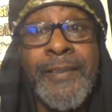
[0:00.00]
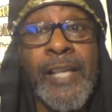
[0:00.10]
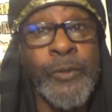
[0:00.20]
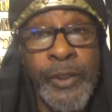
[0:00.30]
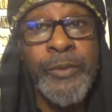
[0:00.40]

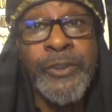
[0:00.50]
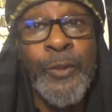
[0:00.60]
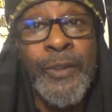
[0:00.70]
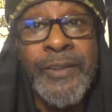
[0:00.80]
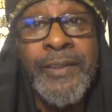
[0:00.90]
That's what he was
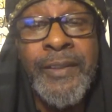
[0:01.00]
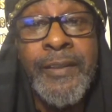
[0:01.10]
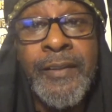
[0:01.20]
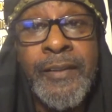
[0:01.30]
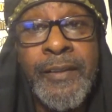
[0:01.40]
doing.
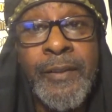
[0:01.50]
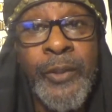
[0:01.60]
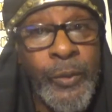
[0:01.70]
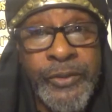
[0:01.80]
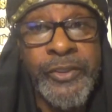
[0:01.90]

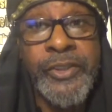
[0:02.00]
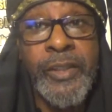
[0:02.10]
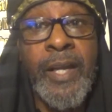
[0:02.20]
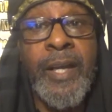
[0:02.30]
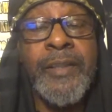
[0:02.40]
When he went to the
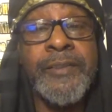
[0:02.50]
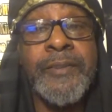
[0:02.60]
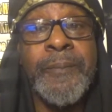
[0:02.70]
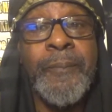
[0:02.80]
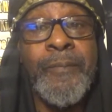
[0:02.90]

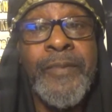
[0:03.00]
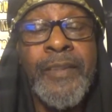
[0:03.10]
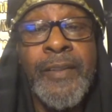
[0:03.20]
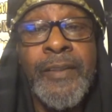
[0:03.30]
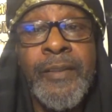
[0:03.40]
synagogues,
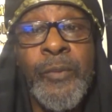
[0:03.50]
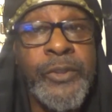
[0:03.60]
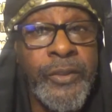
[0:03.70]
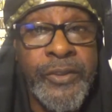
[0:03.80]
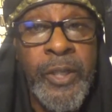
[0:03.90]

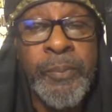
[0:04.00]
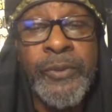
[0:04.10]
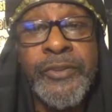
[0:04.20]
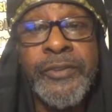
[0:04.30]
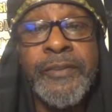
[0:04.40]
went to the
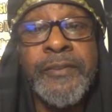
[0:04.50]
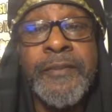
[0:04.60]
temples.